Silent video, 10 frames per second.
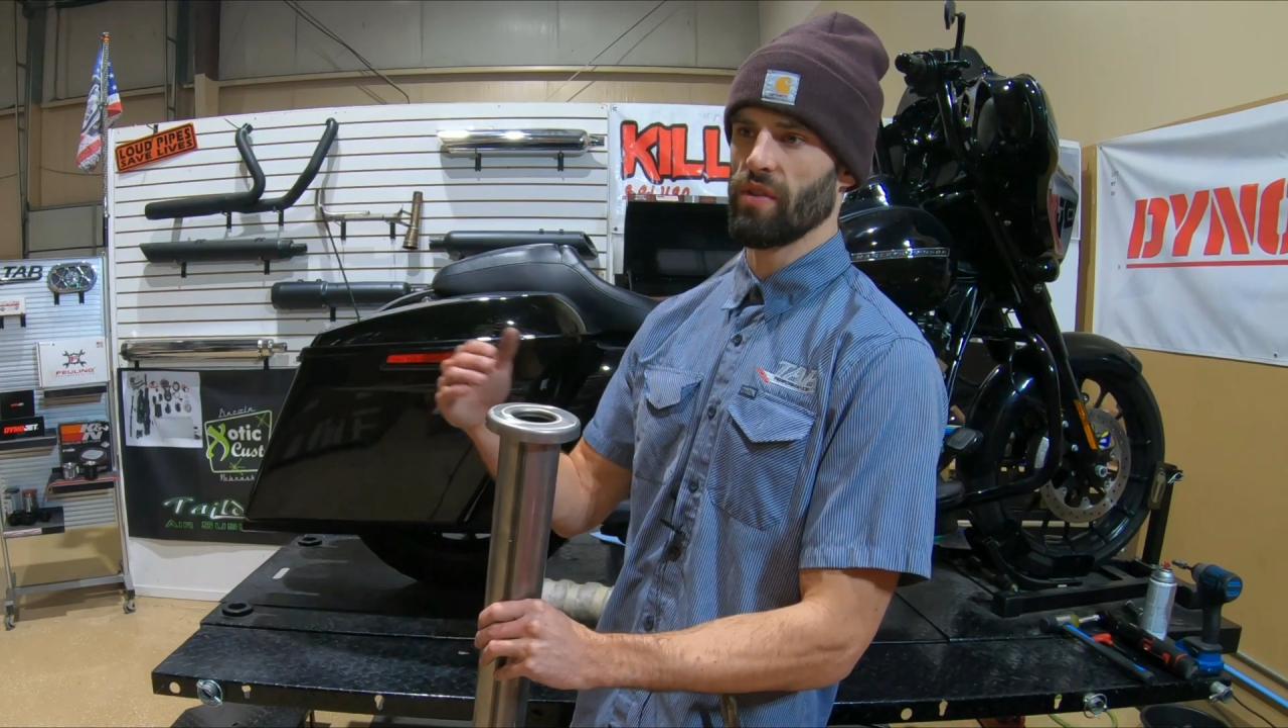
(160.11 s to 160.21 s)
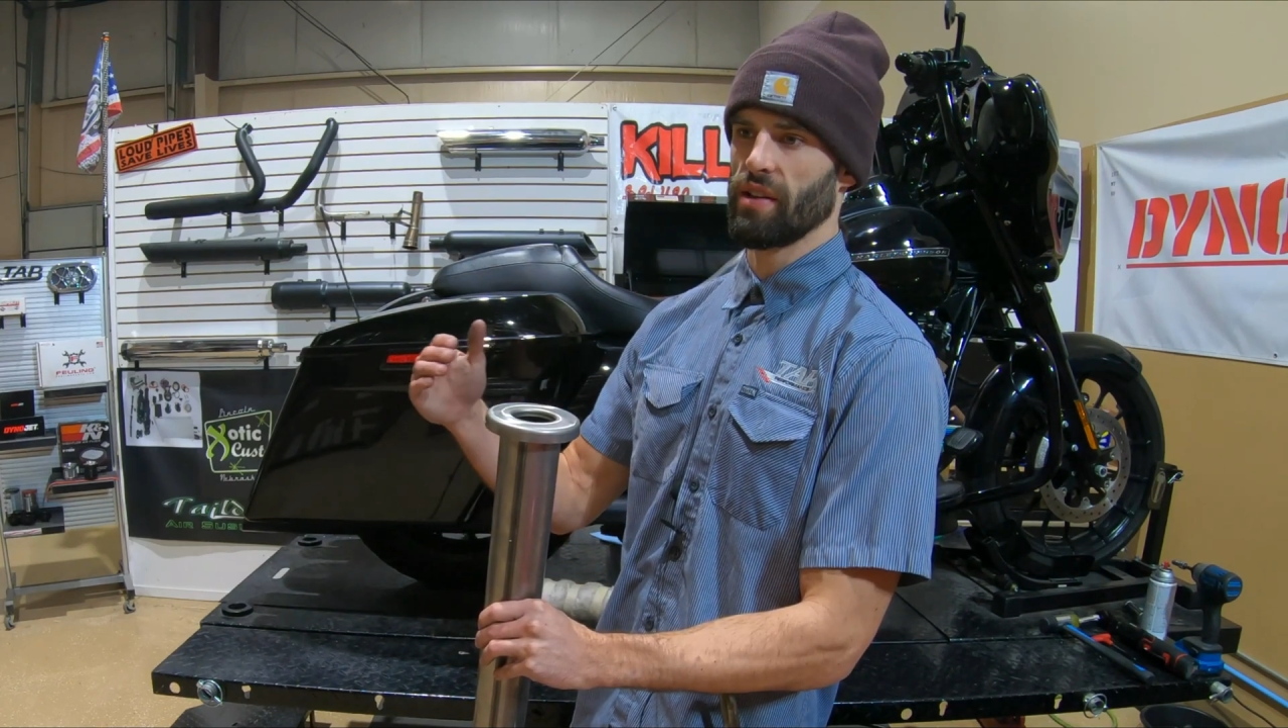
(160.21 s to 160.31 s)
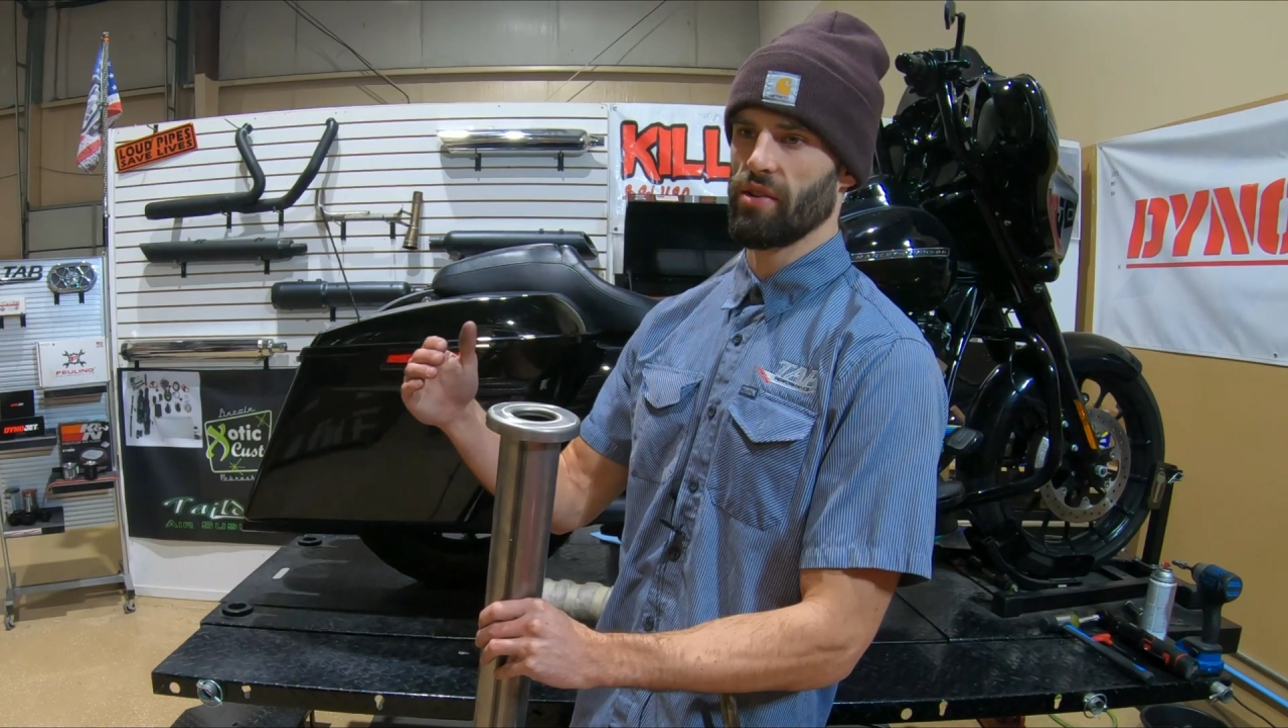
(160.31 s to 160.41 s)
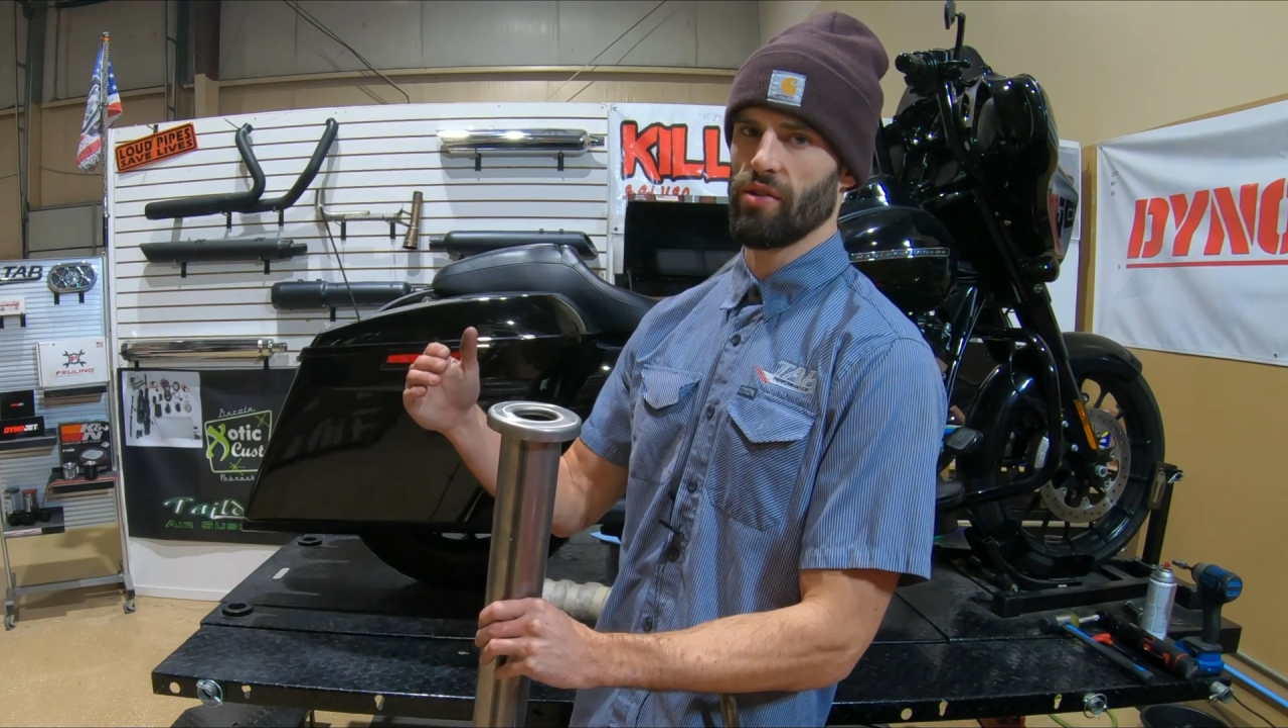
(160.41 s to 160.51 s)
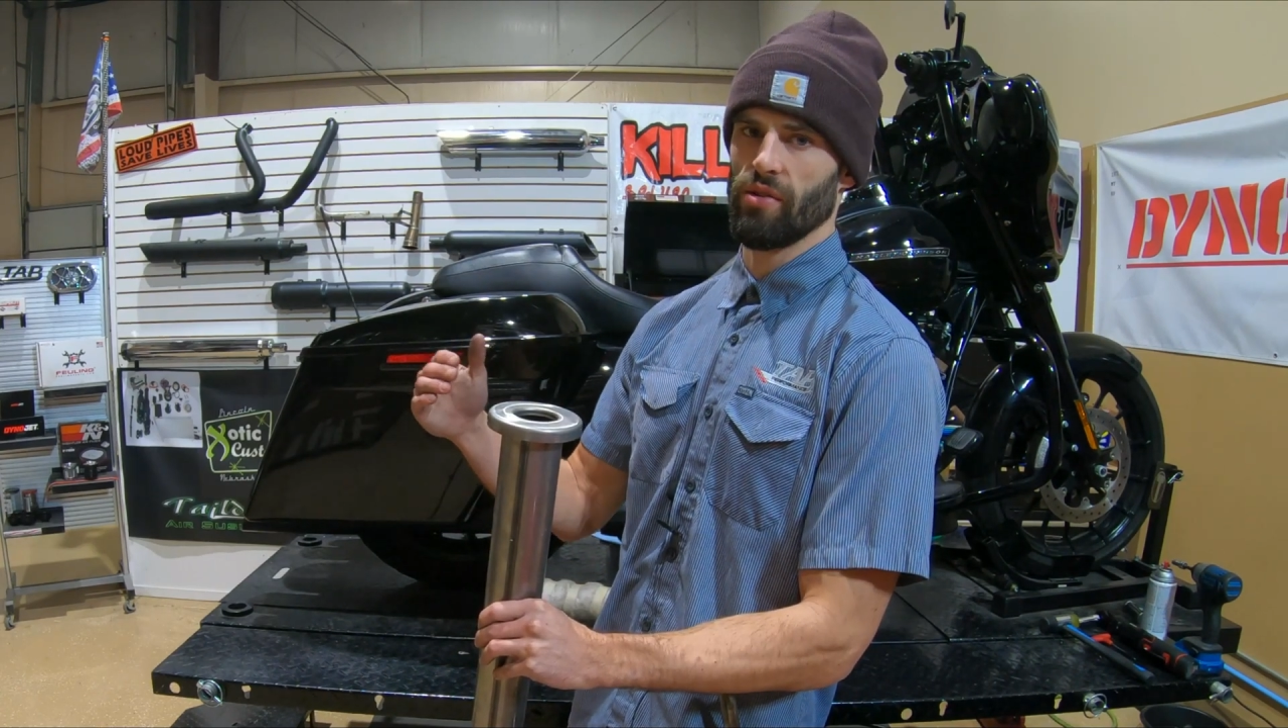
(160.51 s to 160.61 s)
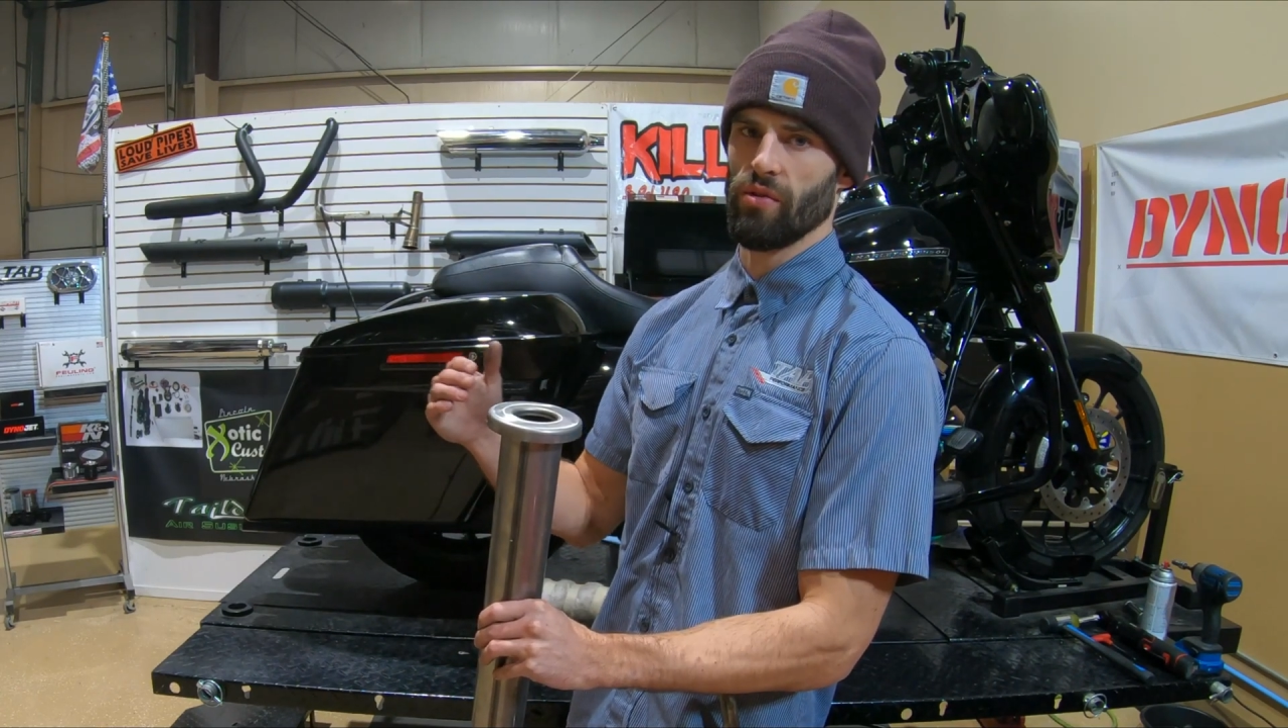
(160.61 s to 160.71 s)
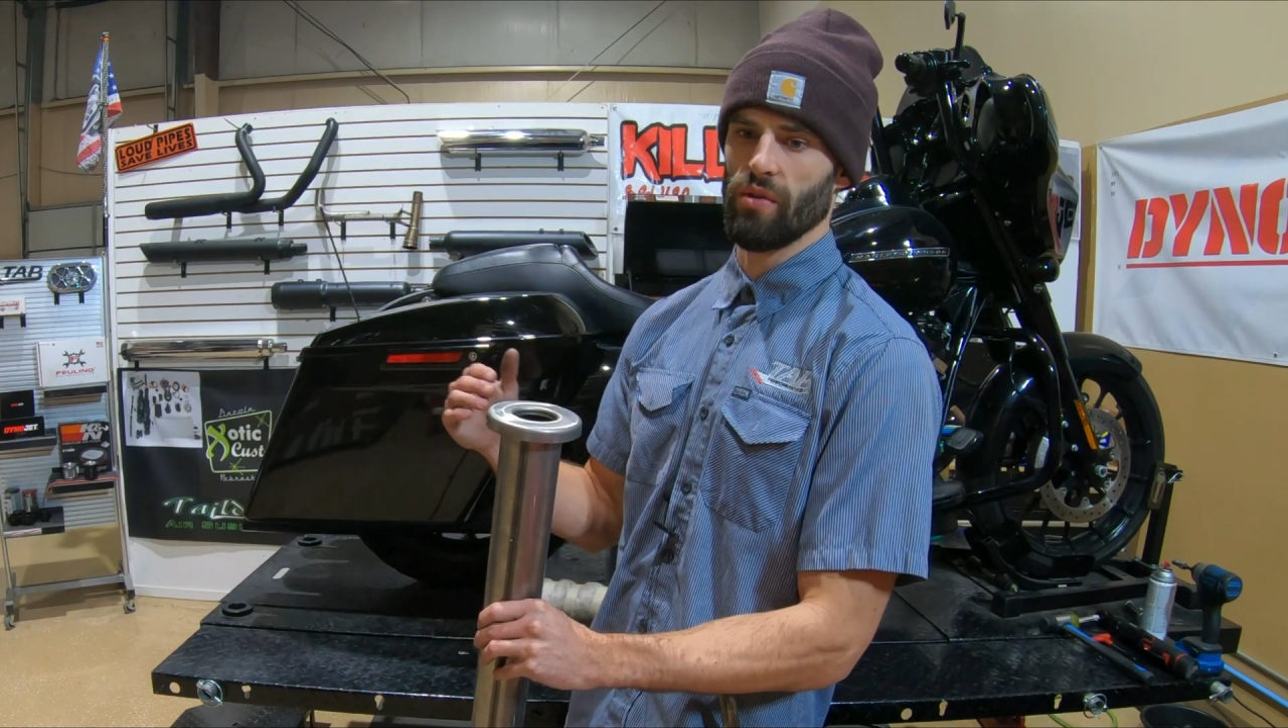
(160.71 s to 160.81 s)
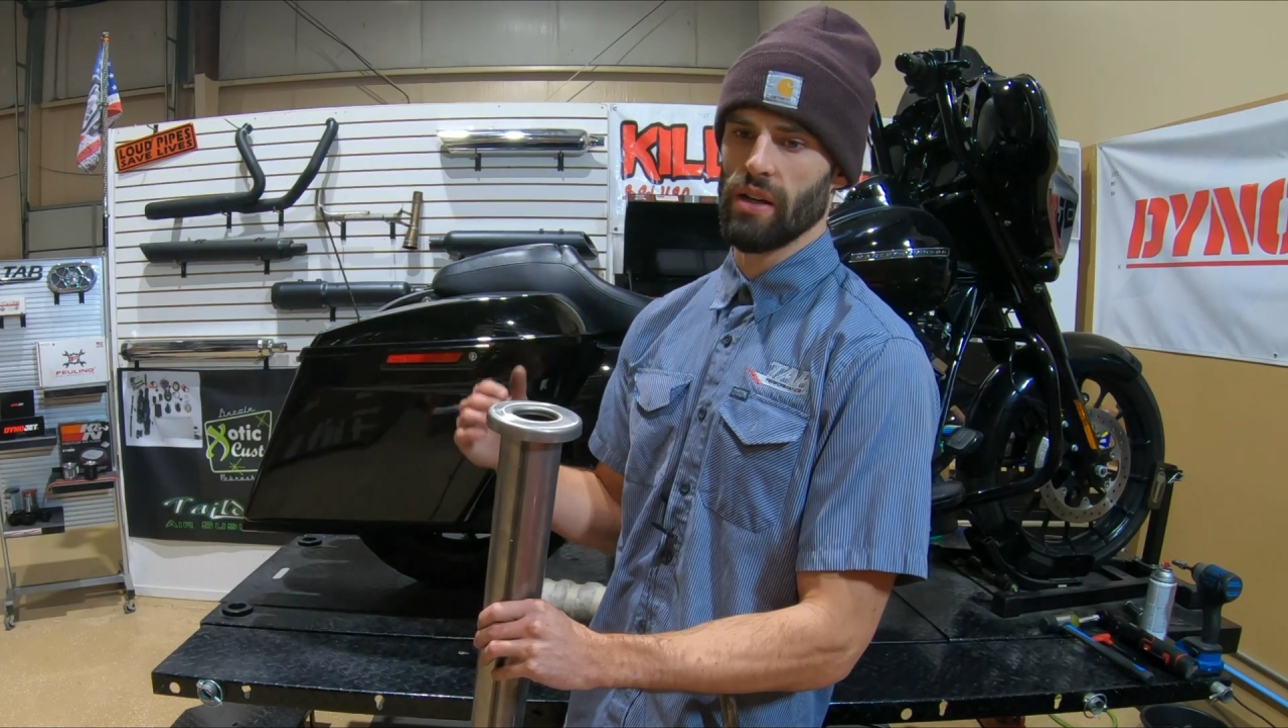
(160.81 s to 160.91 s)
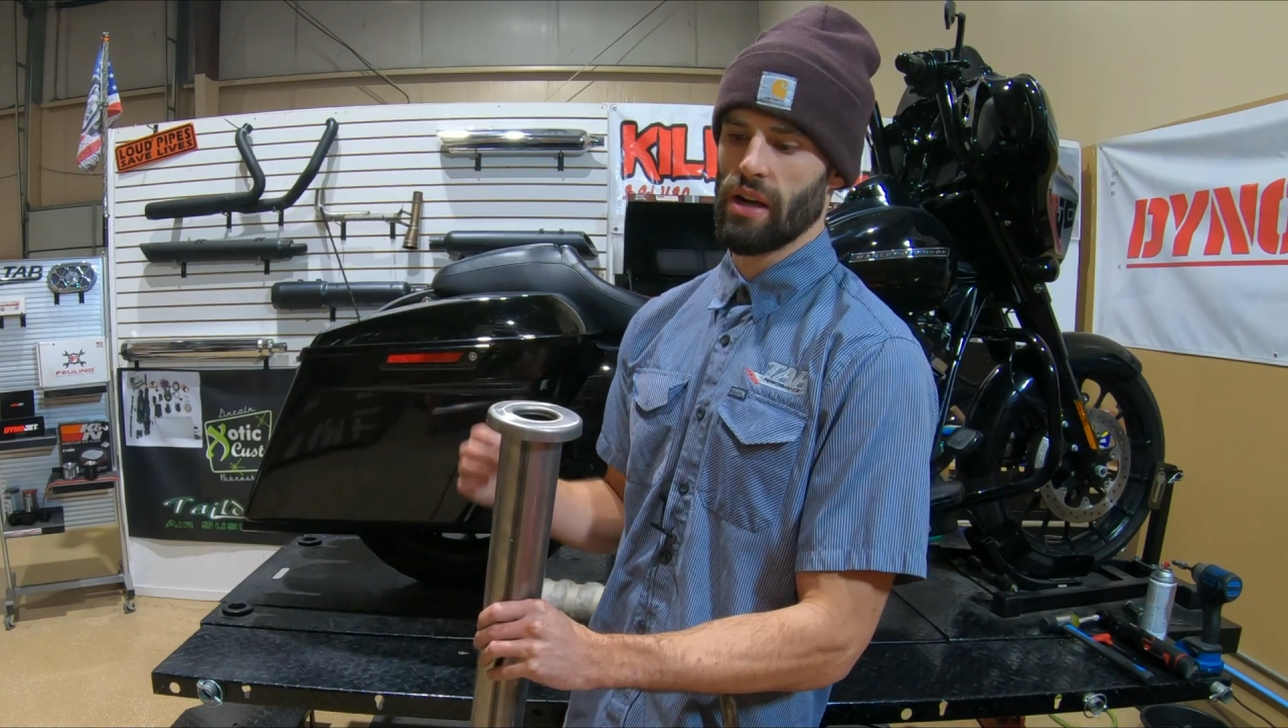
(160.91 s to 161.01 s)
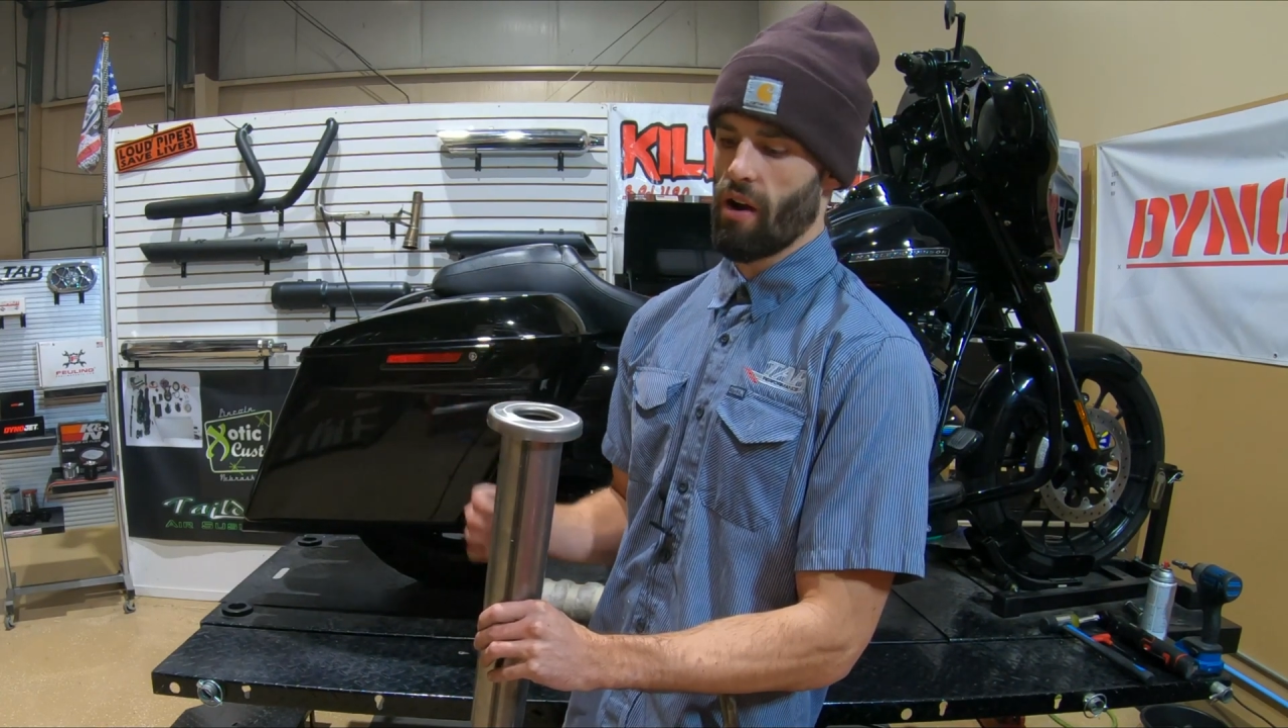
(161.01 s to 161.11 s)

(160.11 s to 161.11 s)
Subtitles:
into